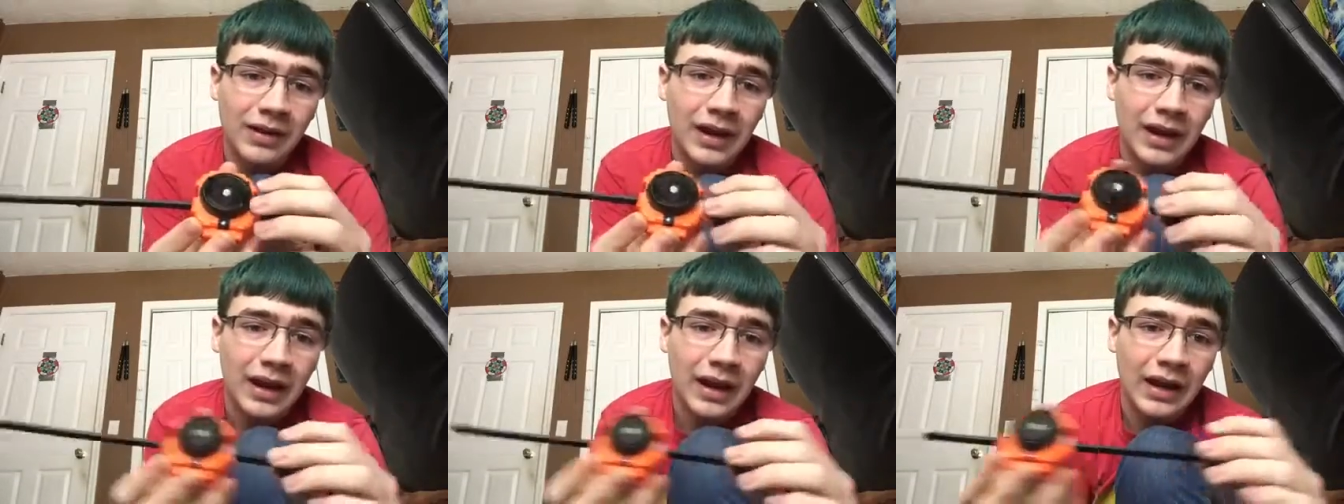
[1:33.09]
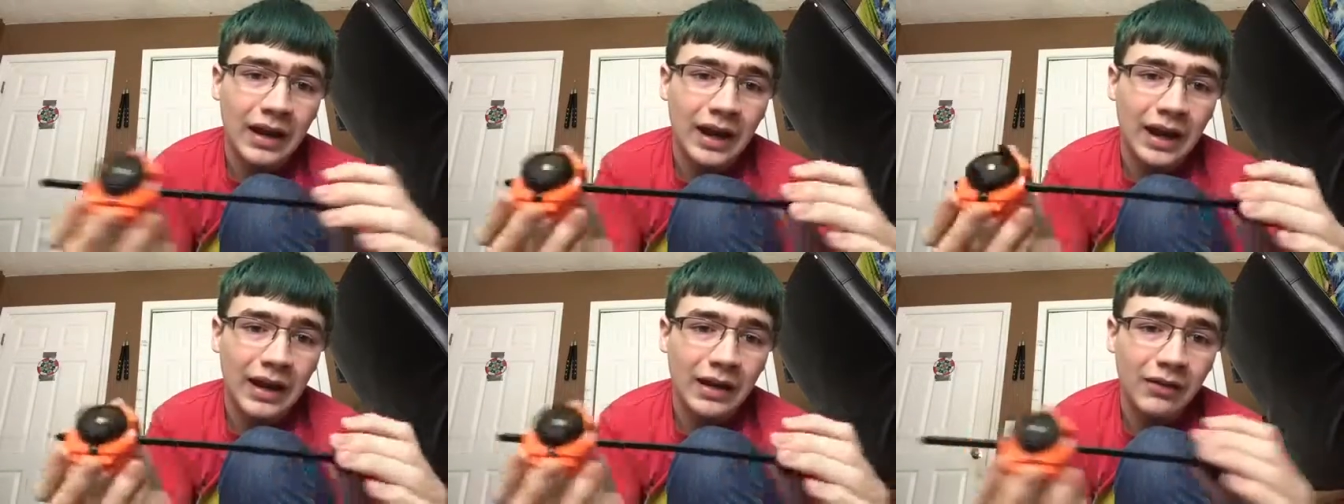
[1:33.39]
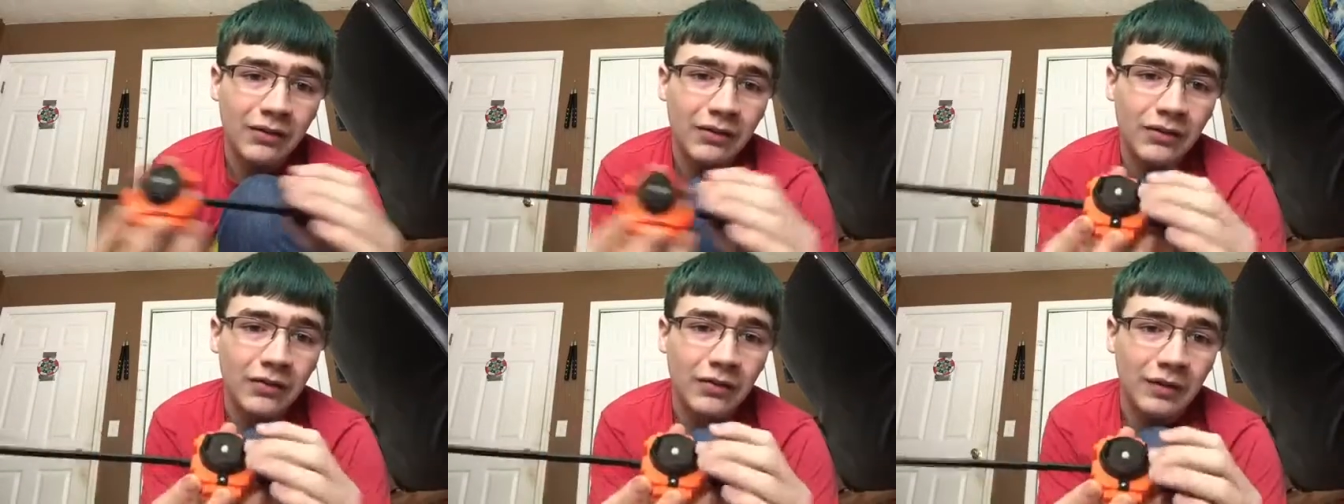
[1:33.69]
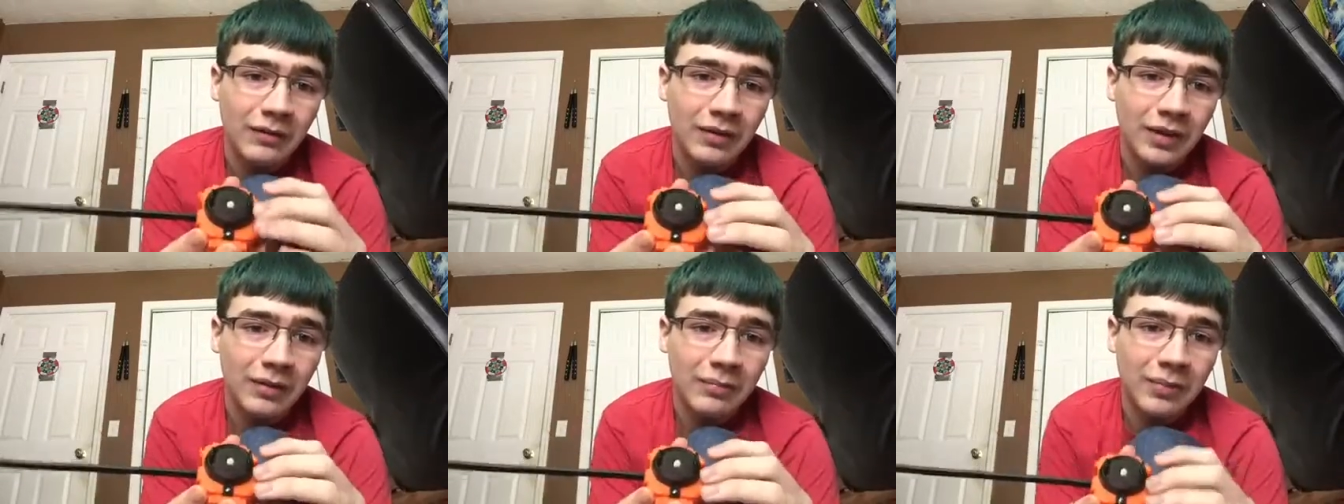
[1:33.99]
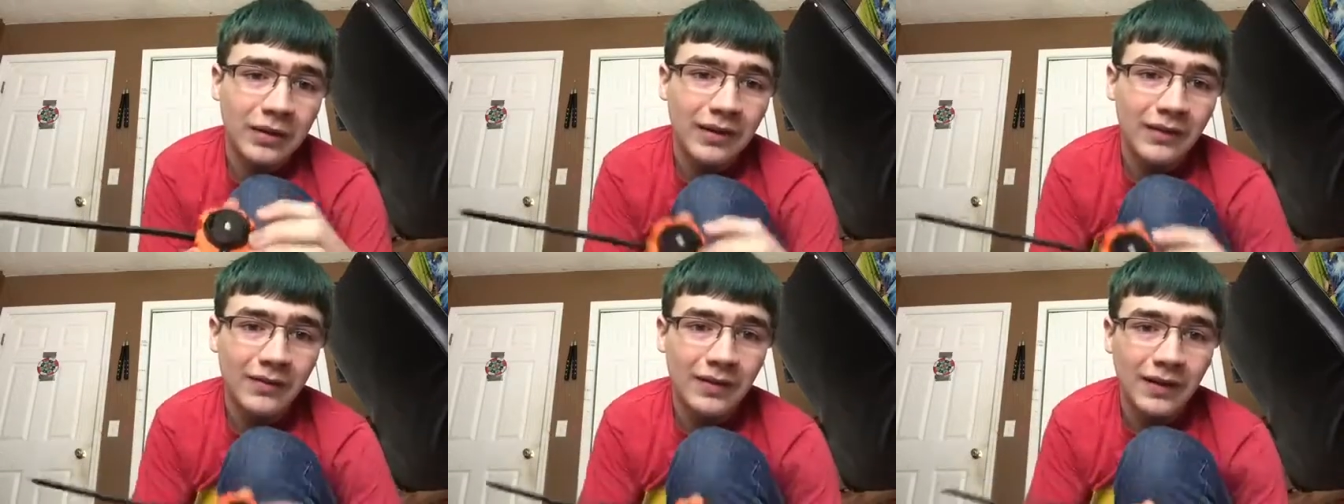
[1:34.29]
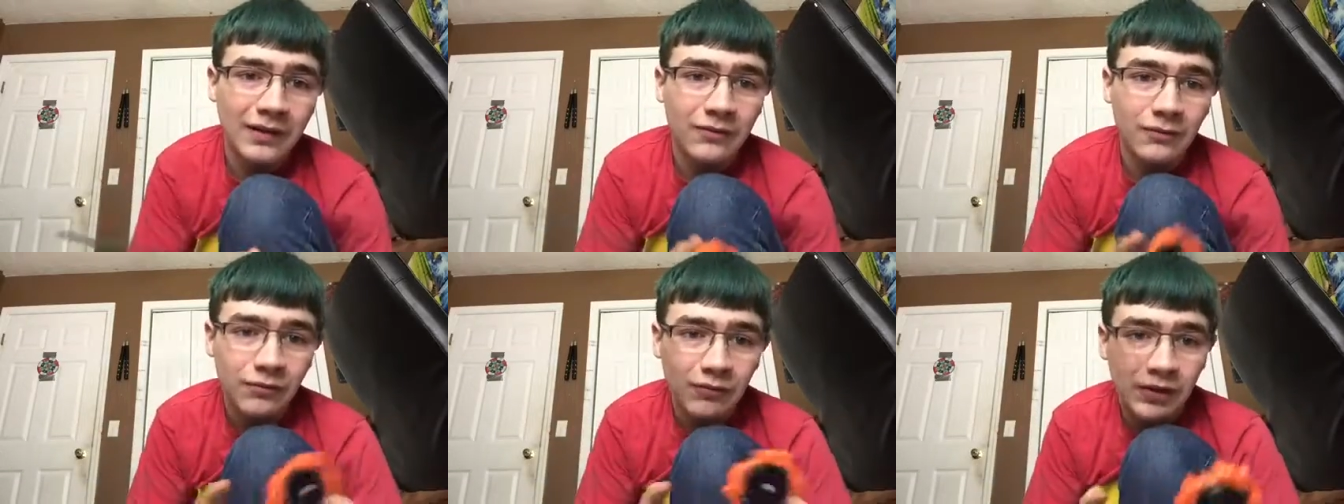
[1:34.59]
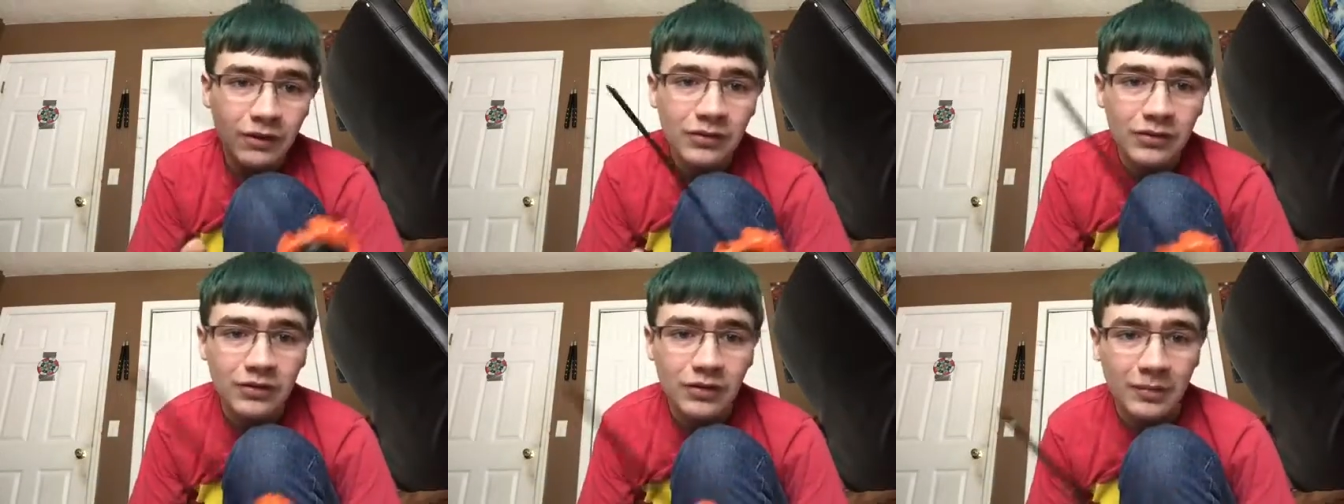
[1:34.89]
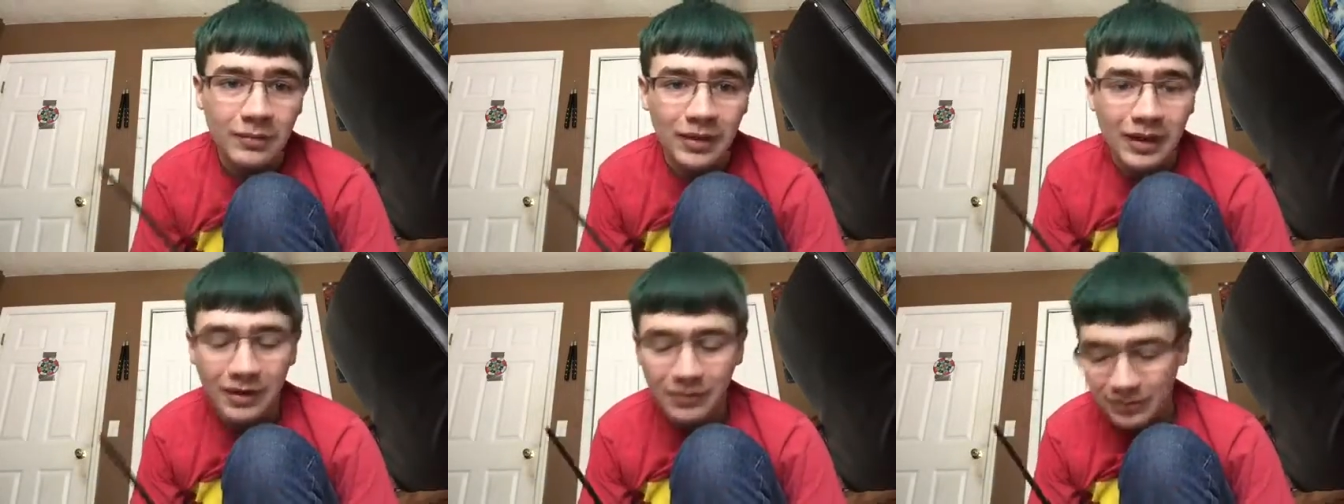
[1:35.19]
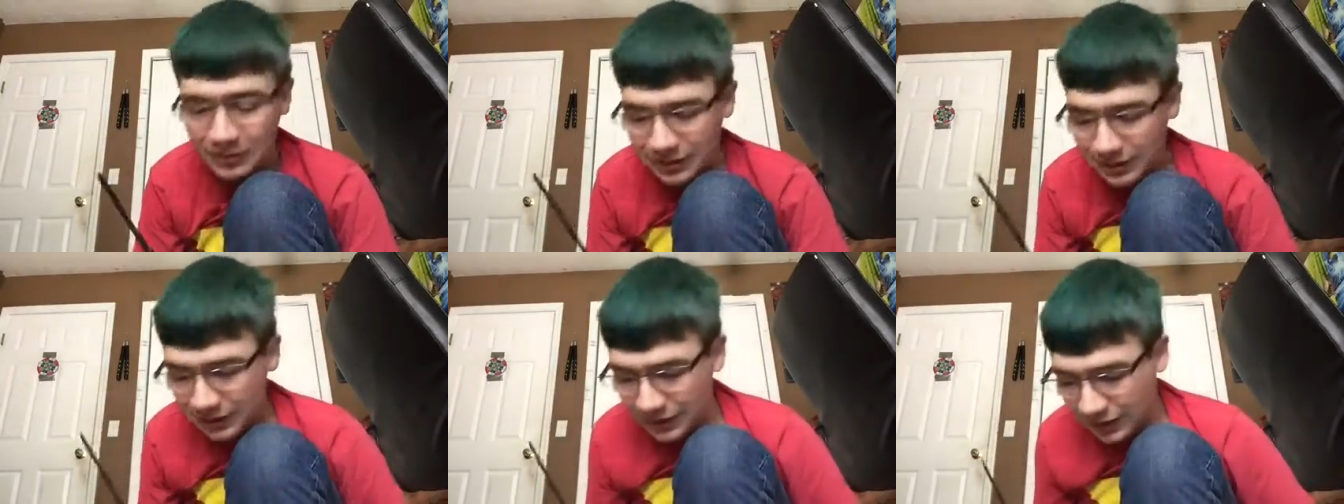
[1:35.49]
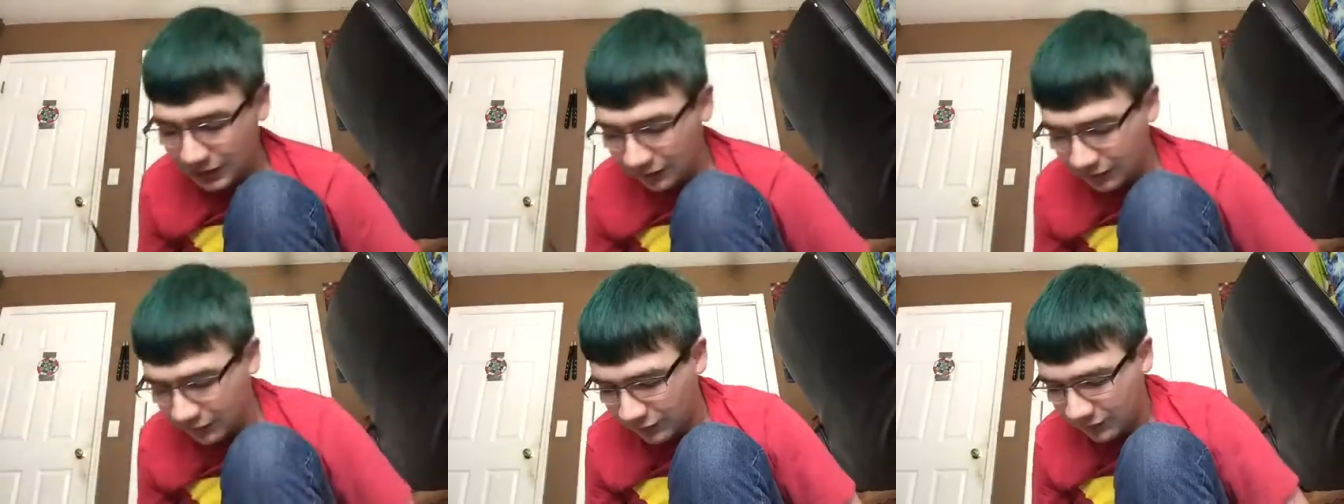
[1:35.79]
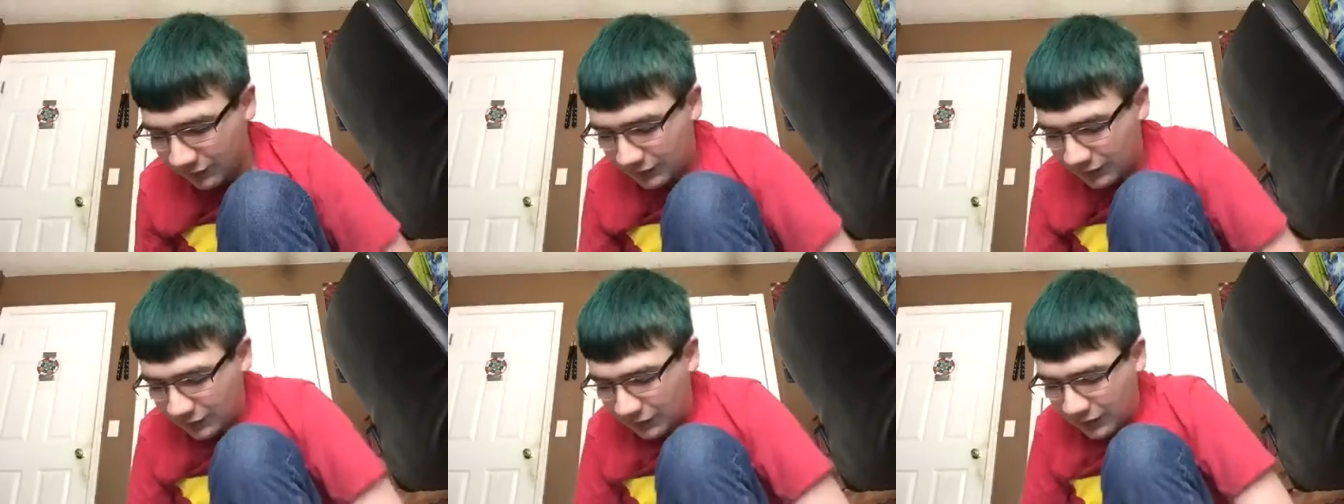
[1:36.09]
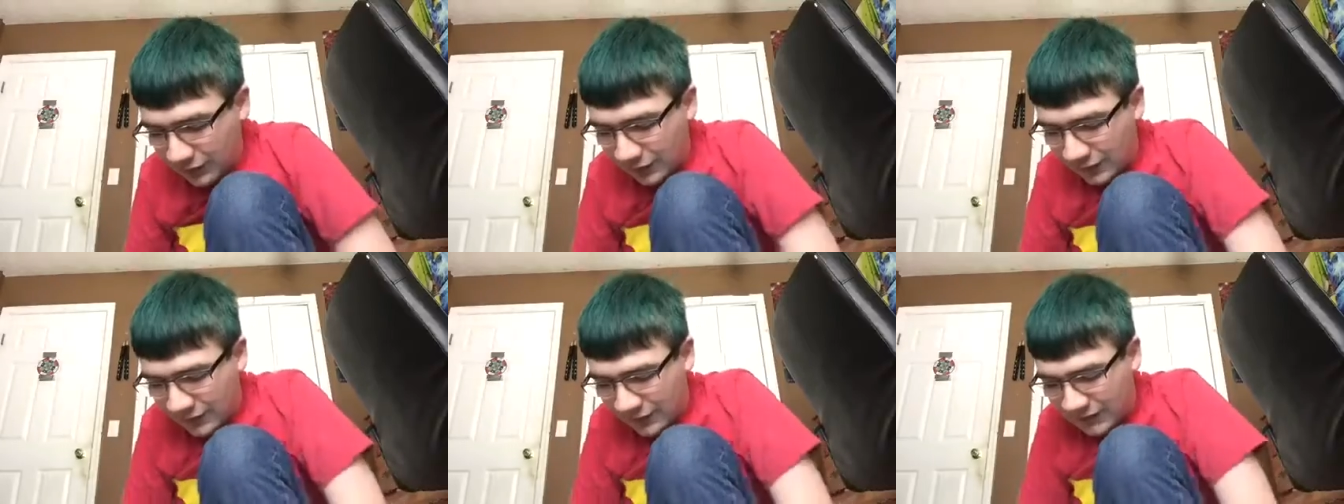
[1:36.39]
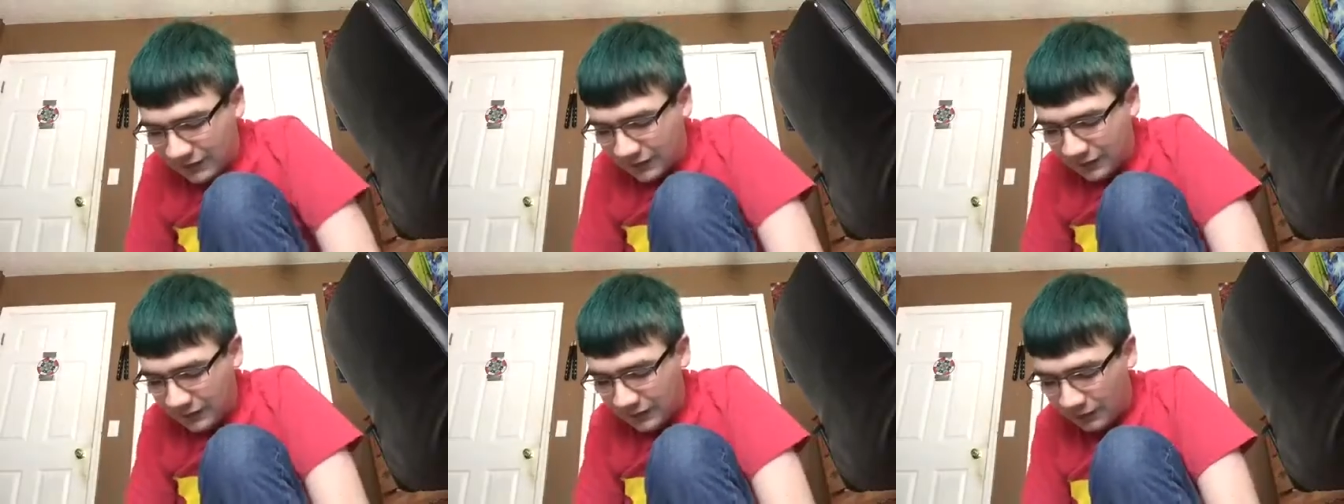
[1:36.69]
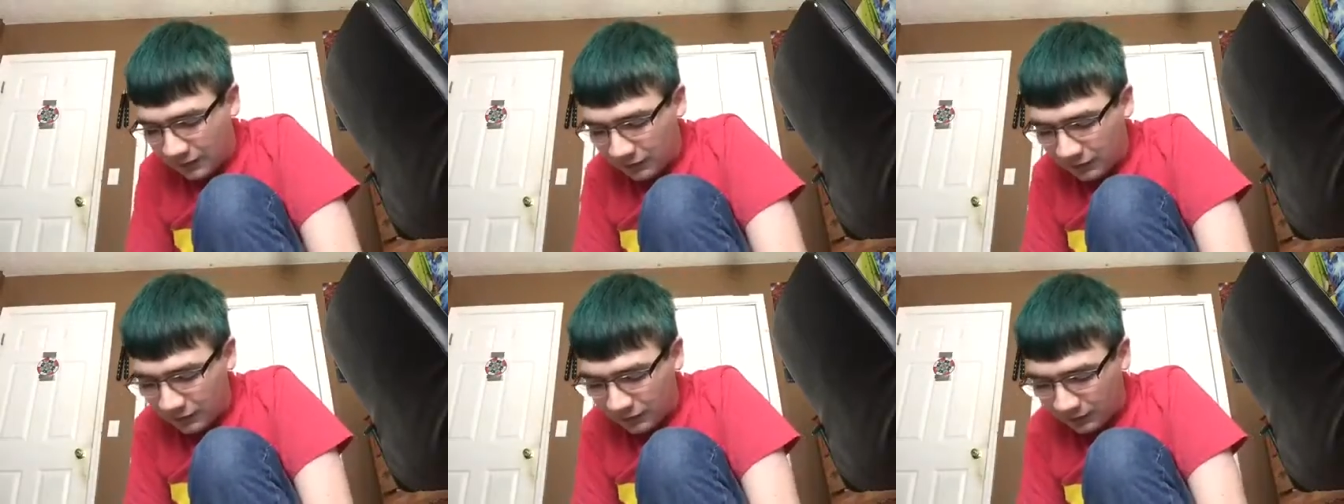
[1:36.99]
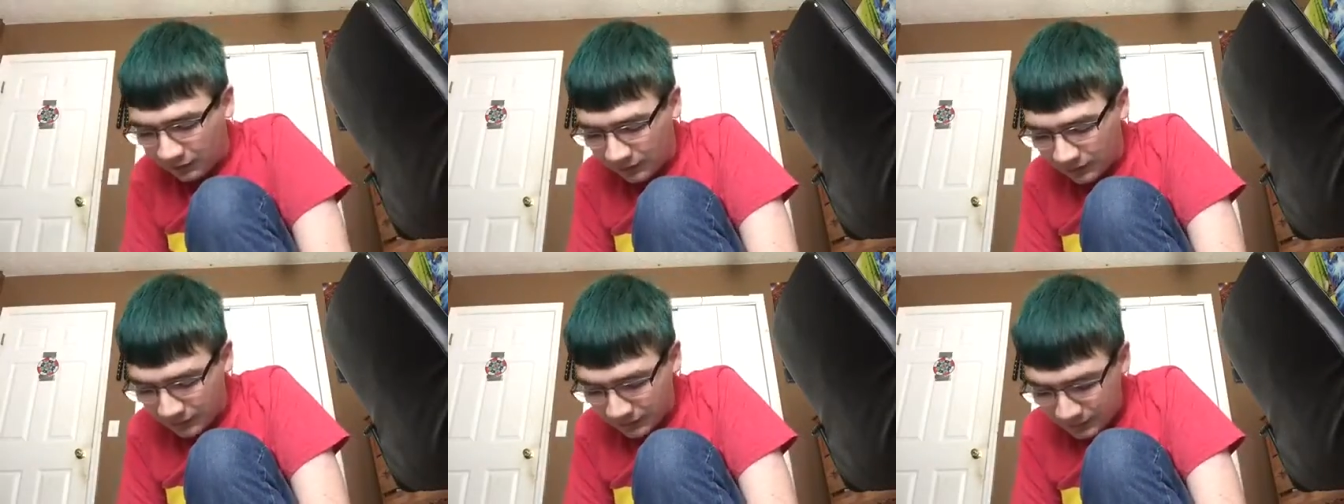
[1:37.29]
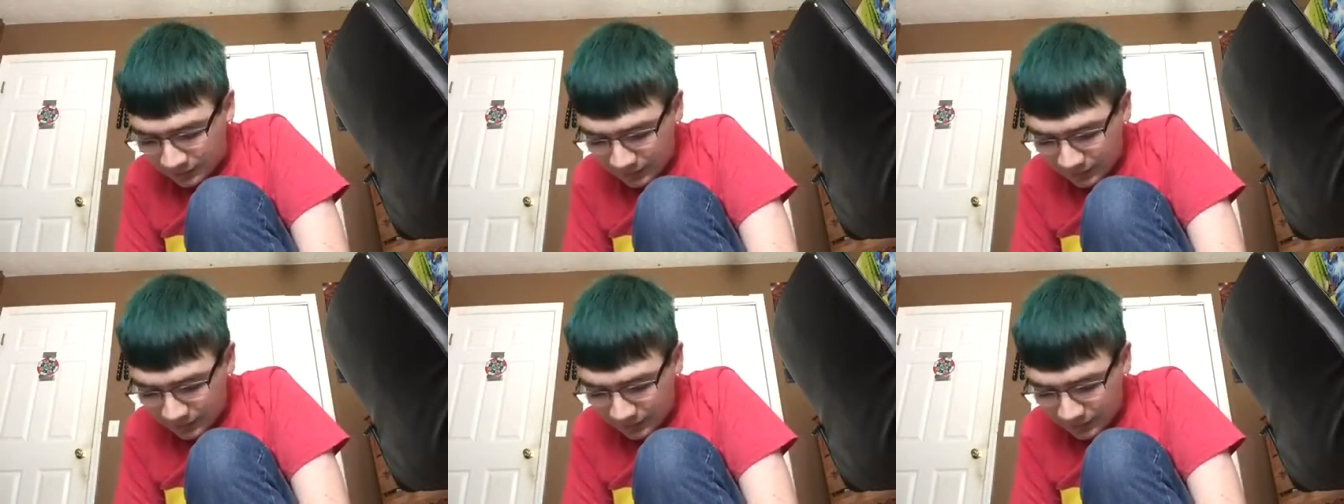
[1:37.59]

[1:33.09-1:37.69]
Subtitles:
And I know it's jamming up because I can feel it jamming up every time I tug on it a little.